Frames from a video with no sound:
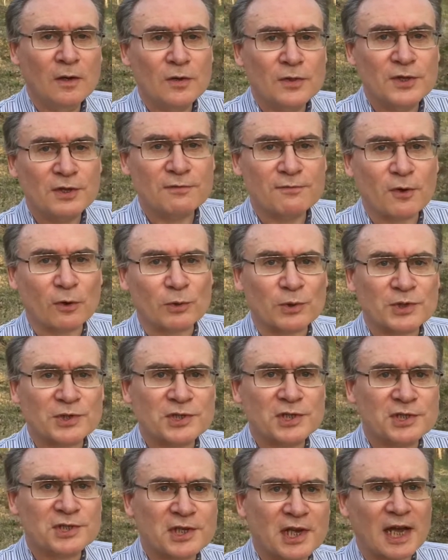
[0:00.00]
The
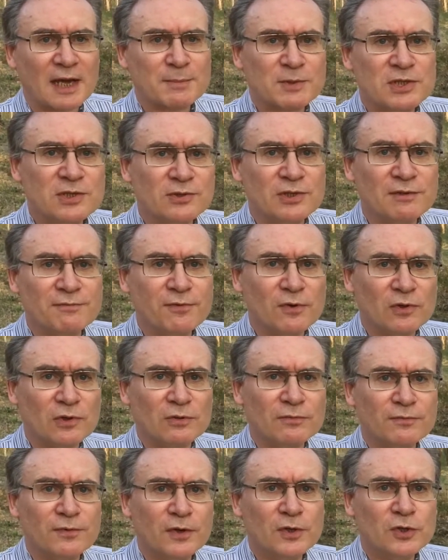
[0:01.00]
forest is absolutely full
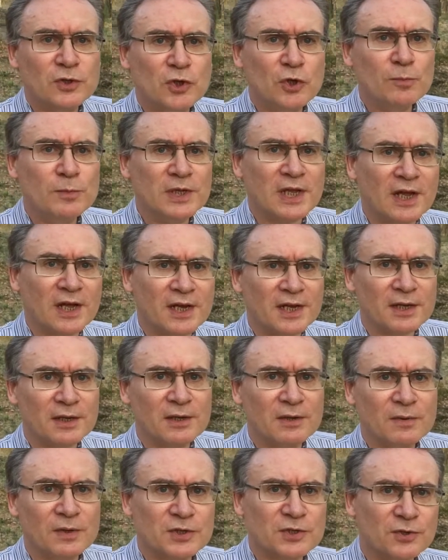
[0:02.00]
of tumuli,
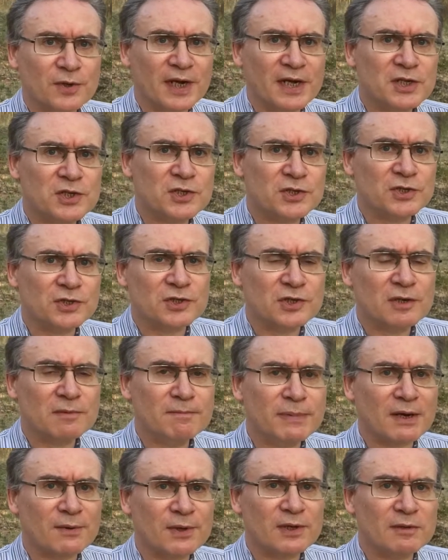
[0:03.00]
which are ancient
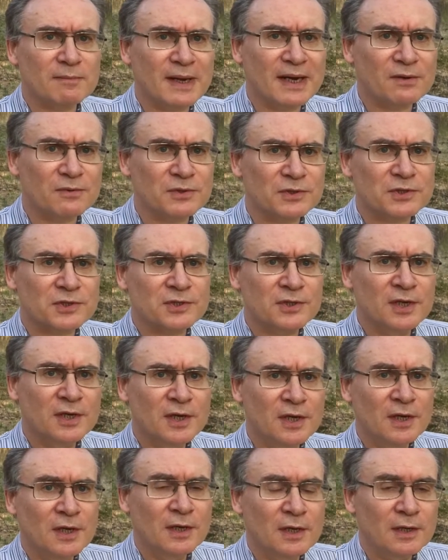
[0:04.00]
burial mounds
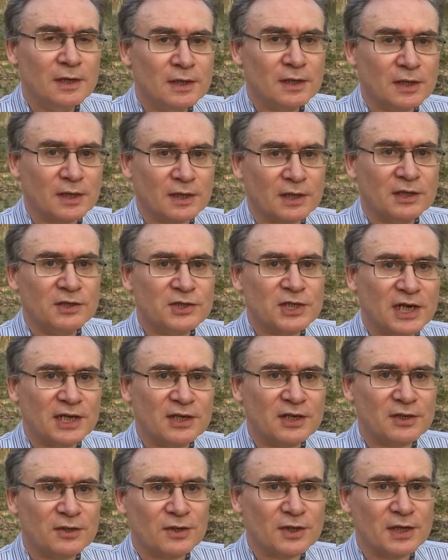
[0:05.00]

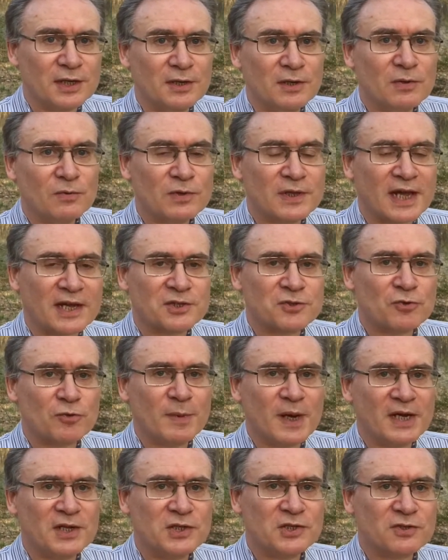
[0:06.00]
containing the last
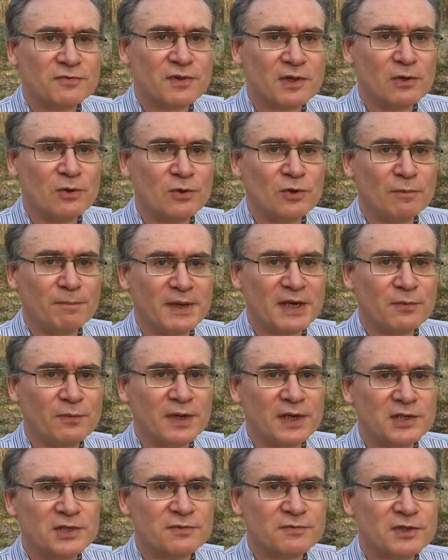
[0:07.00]
remains of the local
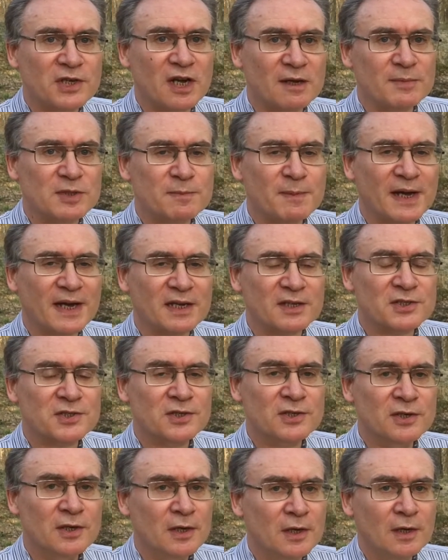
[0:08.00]
bigwigs of times
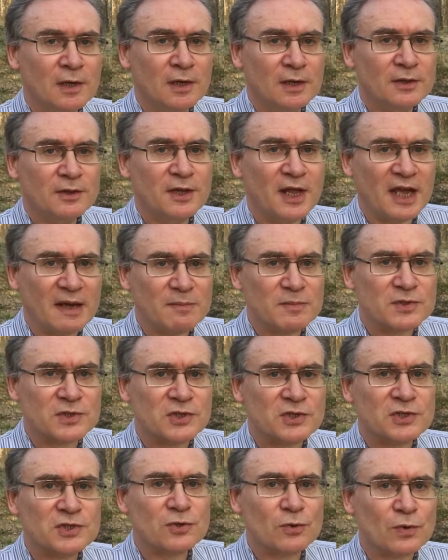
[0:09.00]
past, names
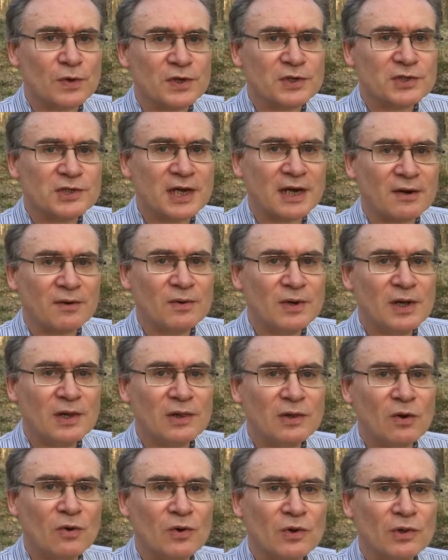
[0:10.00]
and stories now
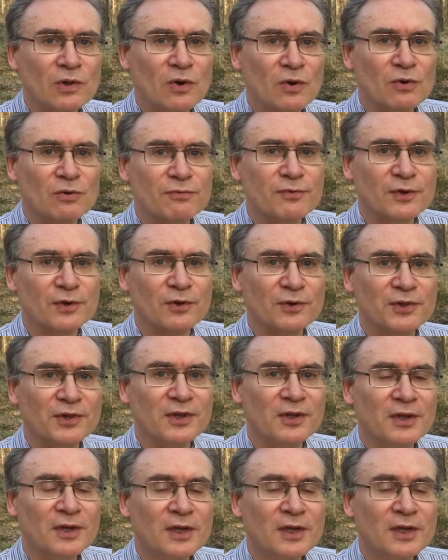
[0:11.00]
long forgotten.